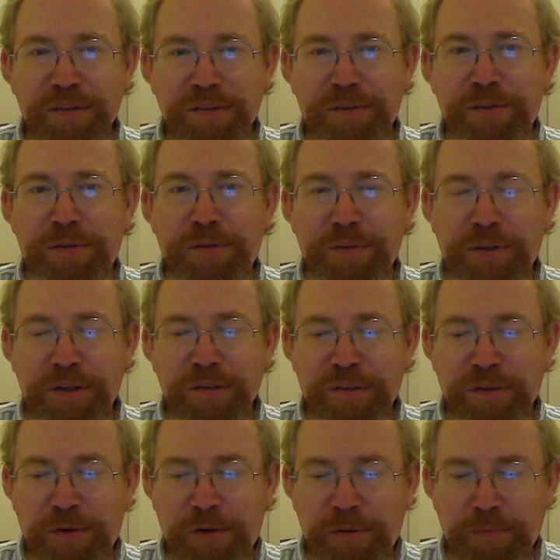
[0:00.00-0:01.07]
are
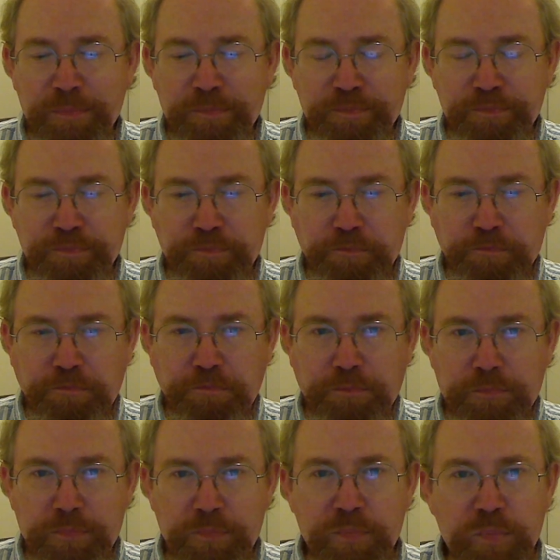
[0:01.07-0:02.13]
concerned.
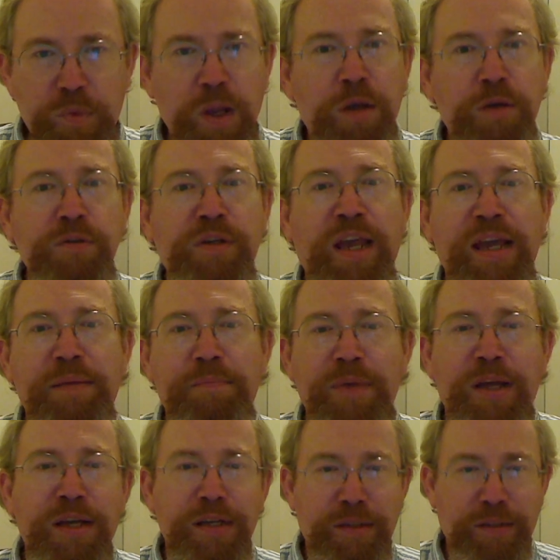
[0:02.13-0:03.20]
Okay,
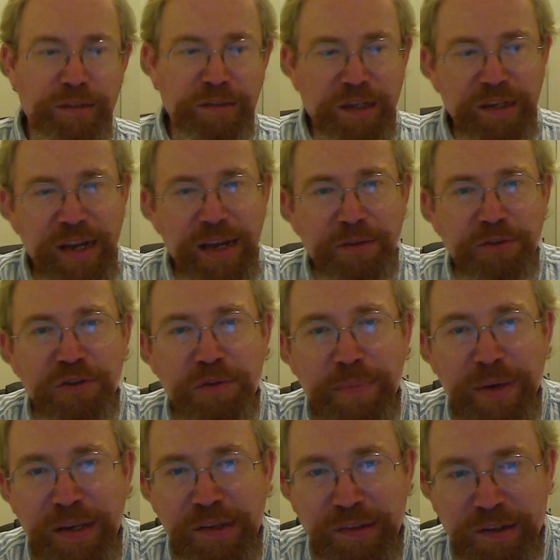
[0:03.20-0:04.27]
let's get down to the
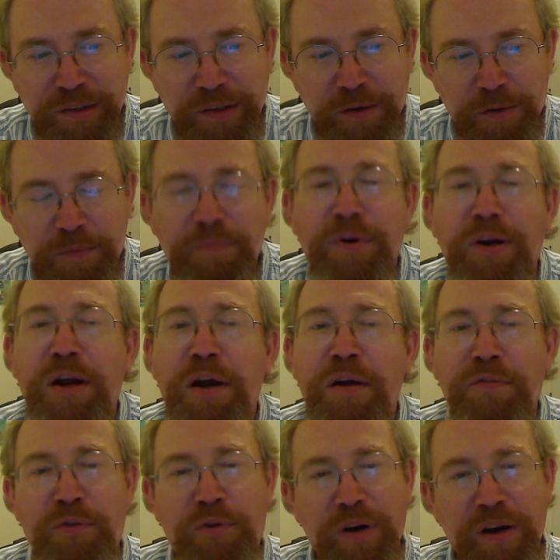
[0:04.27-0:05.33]
basics here.
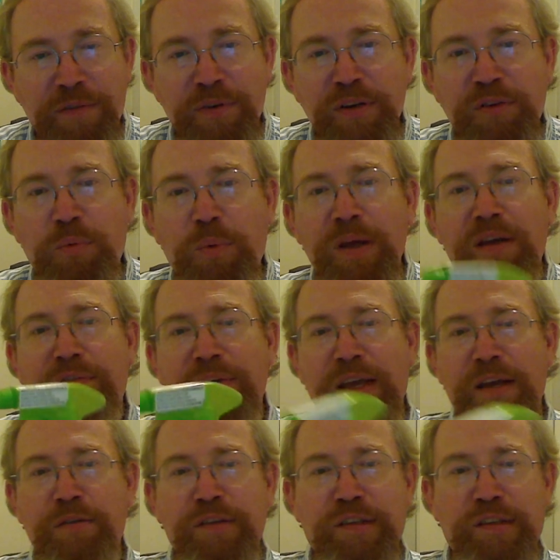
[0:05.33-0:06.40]
For every 12
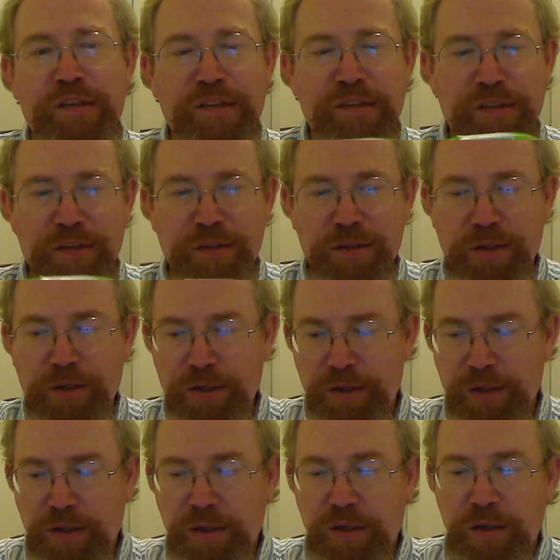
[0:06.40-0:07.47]
ounces
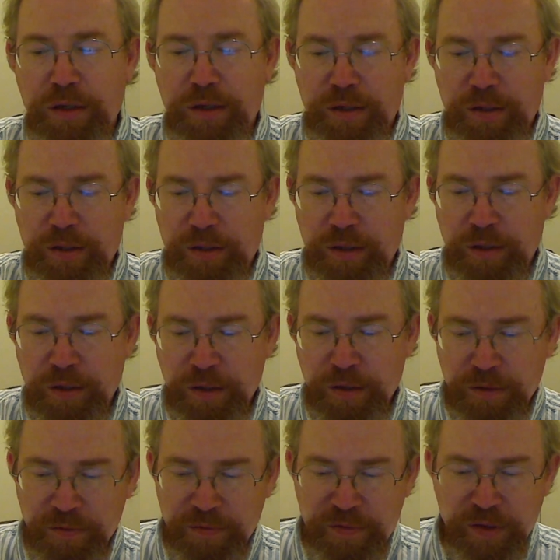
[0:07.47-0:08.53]

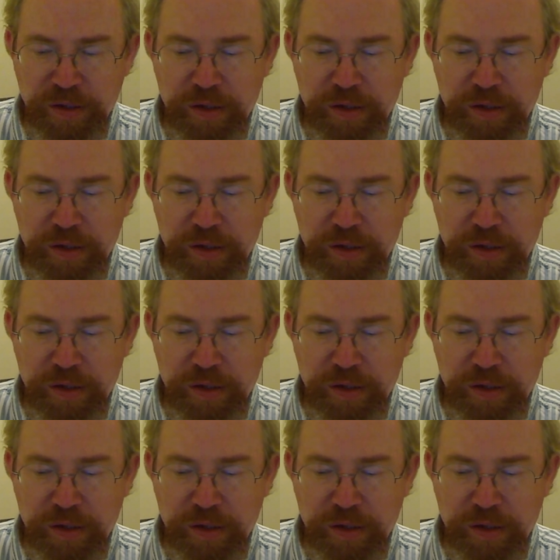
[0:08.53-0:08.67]
of